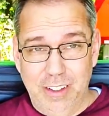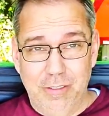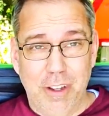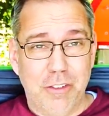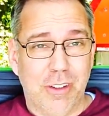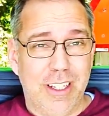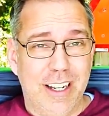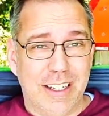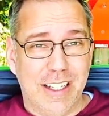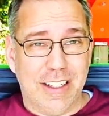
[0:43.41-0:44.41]
Eventually, he
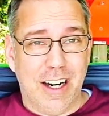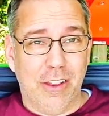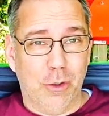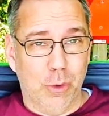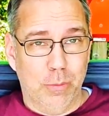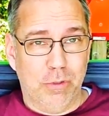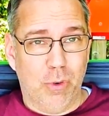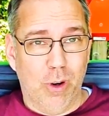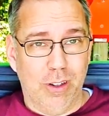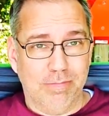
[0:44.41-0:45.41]
got kicked out of the group
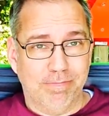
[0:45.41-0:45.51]
for it.